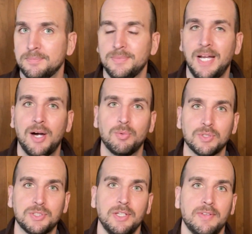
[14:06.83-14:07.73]
Now
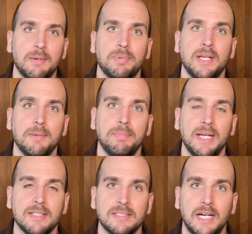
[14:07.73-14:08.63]
we'll see if that plan
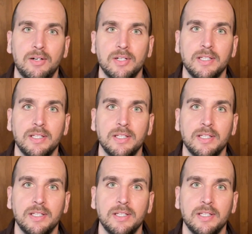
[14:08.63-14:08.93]
pans out,